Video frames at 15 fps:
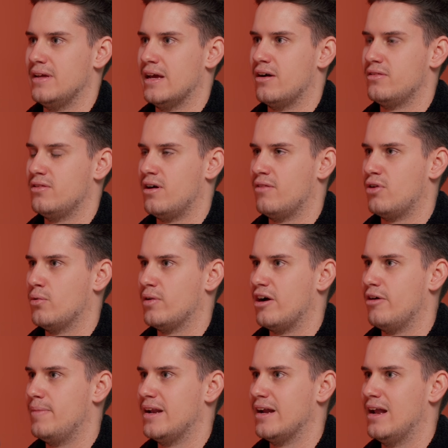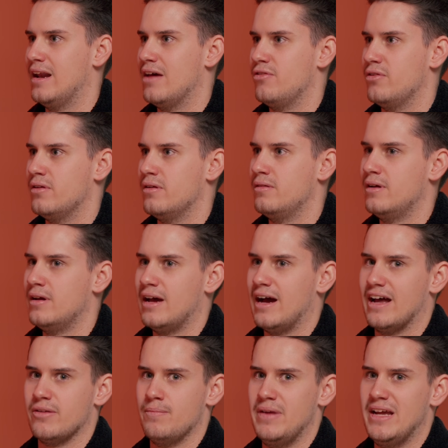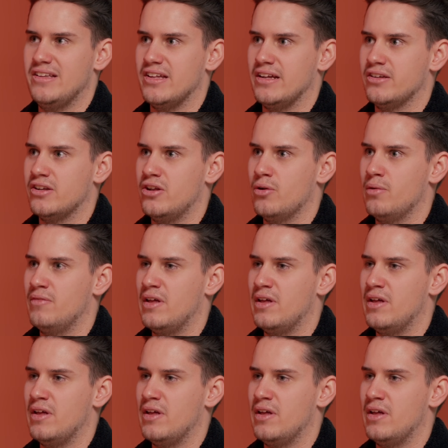Yeah, I've rolled out of bed at 11, had a meeting to do,